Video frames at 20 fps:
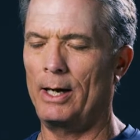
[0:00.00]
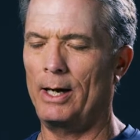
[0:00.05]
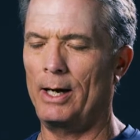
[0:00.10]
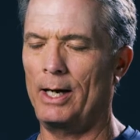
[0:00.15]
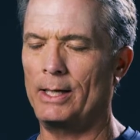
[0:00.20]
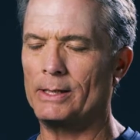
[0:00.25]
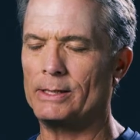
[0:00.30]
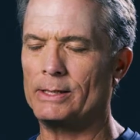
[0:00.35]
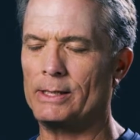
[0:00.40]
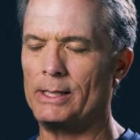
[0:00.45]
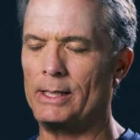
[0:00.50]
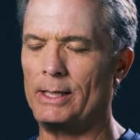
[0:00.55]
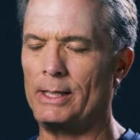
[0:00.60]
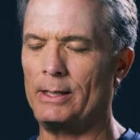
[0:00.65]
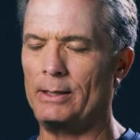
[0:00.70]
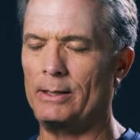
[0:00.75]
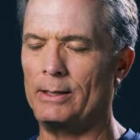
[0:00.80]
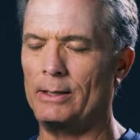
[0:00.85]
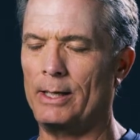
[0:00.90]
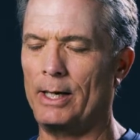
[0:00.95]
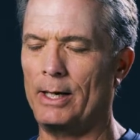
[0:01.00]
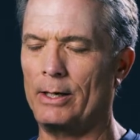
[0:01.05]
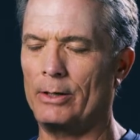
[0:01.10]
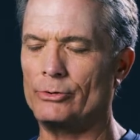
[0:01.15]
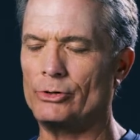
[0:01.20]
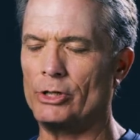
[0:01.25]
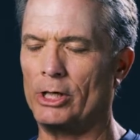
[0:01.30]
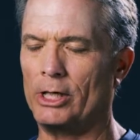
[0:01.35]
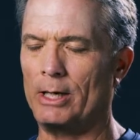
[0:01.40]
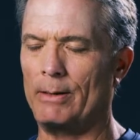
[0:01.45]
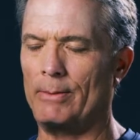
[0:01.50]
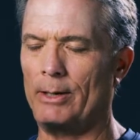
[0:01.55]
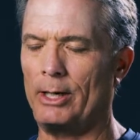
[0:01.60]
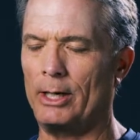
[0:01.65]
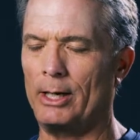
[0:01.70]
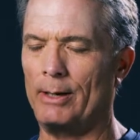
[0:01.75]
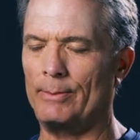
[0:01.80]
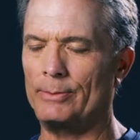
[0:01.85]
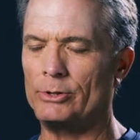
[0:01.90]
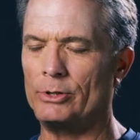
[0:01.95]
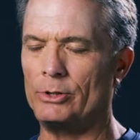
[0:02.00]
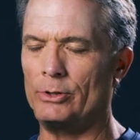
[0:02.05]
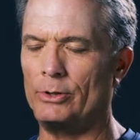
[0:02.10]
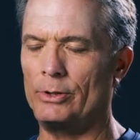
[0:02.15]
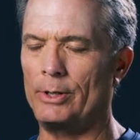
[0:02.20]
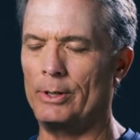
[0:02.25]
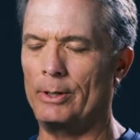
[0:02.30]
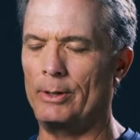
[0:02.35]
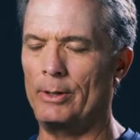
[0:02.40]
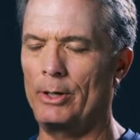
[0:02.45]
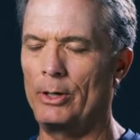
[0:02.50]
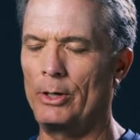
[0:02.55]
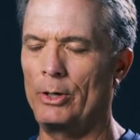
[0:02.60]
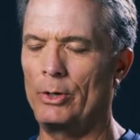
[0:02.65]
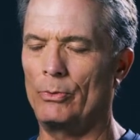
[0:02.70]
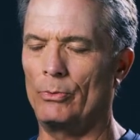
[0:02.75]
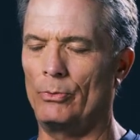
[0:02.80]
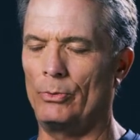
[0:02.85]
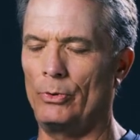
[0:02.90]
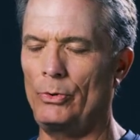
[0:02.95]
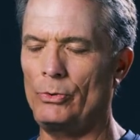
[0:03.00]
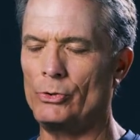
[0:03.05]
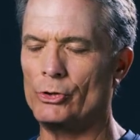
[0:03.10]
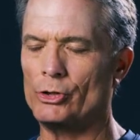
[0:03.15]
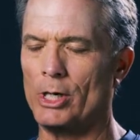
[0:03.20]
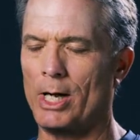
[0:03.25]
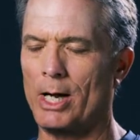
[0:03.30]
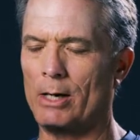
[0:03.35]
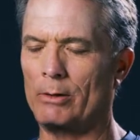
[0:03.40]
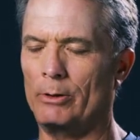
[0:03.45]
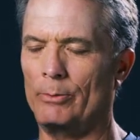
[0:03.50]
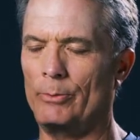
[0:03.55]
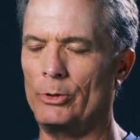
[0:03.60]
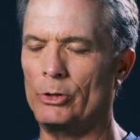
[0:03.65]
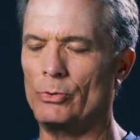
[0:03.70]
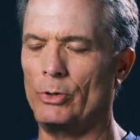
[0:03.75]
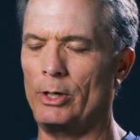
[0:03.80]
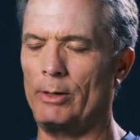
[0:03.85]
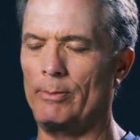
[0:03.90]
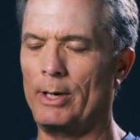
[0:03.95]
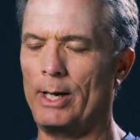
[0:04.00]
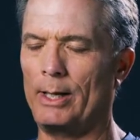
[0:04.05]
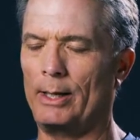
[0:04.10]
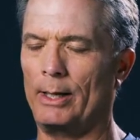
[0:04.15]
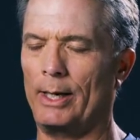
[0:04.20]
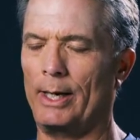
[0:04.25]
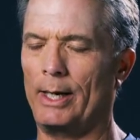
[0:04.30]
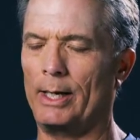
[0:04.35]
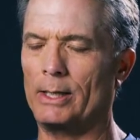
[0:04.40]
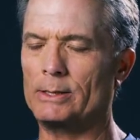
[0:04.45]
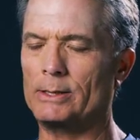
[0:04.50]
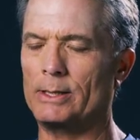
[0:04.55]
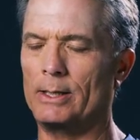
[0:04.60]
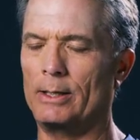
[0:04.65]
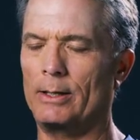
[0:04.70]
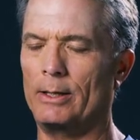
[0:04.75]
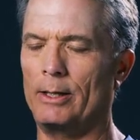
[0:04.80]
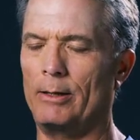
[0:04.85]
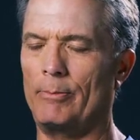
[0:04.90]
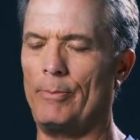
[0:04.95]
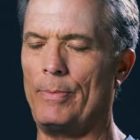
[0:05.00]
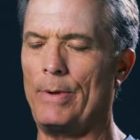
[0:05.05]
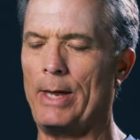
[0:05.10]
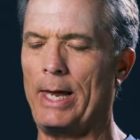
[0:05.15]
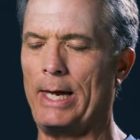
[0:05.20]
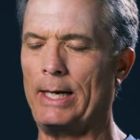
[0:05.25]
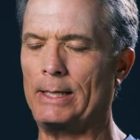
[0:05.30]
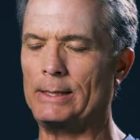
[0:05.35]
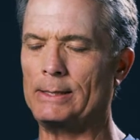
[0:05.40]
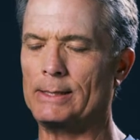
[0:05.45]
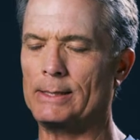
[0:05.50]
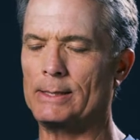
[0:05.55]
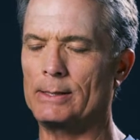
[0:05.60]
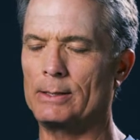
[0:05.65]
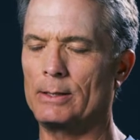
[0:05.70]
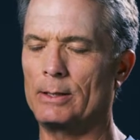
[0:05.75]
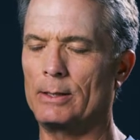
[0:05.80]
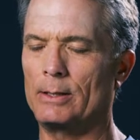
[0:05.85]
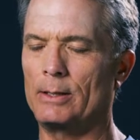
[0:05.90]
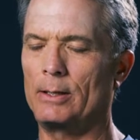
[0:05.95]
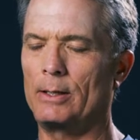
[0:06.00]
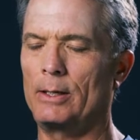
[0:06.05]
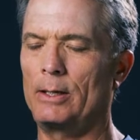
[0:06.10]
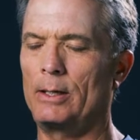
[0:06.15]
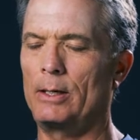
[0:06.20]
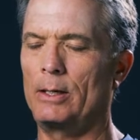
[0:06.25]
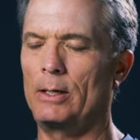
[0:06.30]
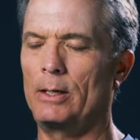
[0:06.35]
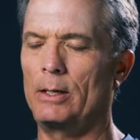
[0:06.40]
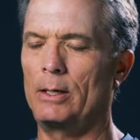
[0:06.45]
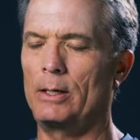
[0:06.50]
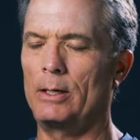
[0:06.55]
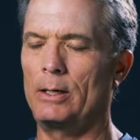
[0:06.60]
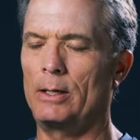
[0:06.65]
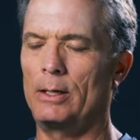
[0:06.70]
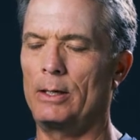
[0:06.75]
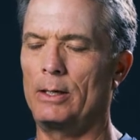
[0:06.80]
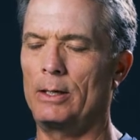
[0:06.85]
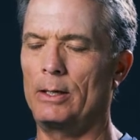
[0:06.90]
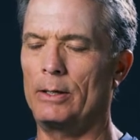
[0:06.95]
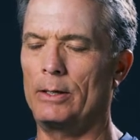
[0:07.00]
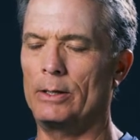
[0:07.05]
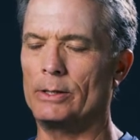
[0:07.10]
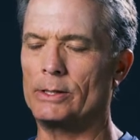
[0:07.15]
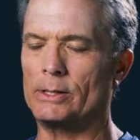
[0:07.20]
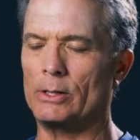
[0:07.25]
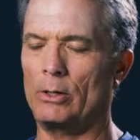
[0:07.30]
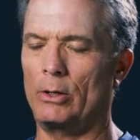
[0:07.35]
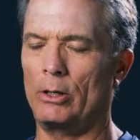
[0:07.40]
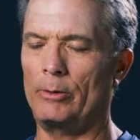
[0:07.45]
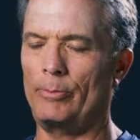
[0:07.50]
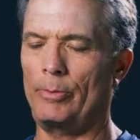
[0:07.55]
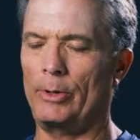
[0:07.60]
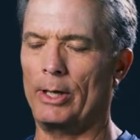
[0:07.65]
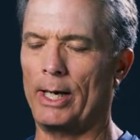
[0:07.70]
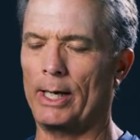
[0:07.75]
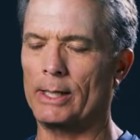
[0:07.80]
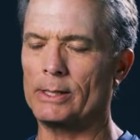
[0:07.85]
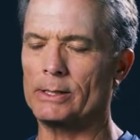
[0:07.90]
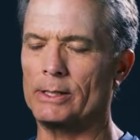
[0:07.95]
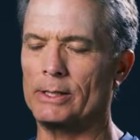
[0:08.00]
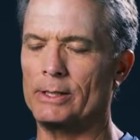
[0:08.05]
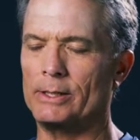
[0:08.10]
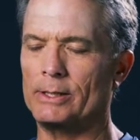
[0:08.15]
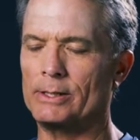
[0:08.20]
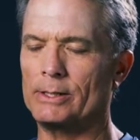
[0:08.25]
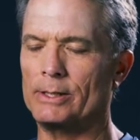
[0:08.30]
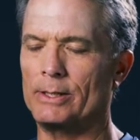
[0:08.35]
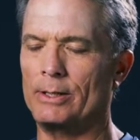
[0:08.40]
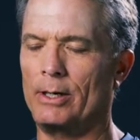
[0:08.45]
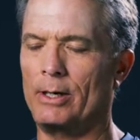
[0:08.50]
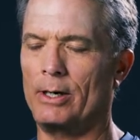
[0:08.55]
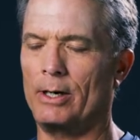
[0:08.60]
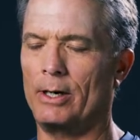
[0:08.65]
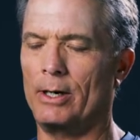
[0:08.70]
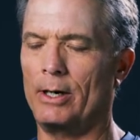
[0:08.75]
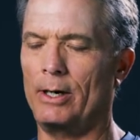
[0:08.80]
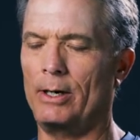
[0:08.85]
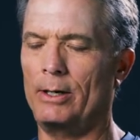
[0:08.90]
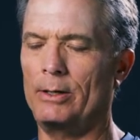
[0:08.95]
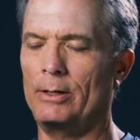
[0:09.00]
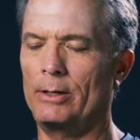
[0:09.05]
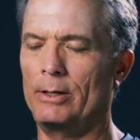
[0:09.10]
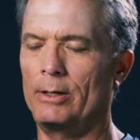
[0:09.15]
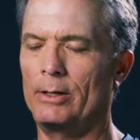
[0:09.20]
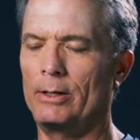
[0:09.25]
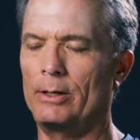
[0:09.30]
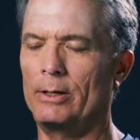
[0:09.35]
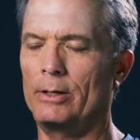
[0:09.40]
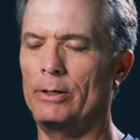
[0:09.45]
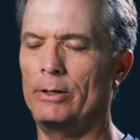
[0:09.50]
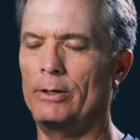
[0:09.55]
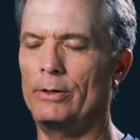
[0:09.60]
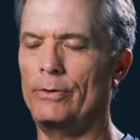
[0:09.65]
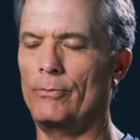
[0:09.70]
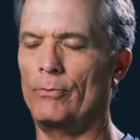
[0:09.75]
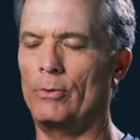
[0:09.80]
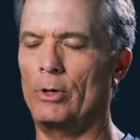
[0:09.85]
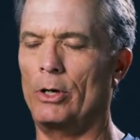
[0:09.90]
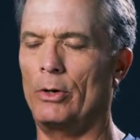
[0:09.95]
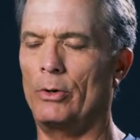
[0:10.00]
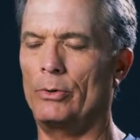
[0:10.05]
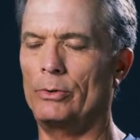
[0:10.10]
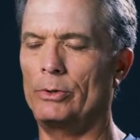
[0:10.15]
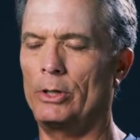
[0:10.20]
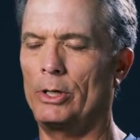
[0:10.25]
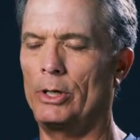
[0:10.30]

I see the energy coming up to the root chakra between my legs, the base, the solar plexus, the heart, the throat,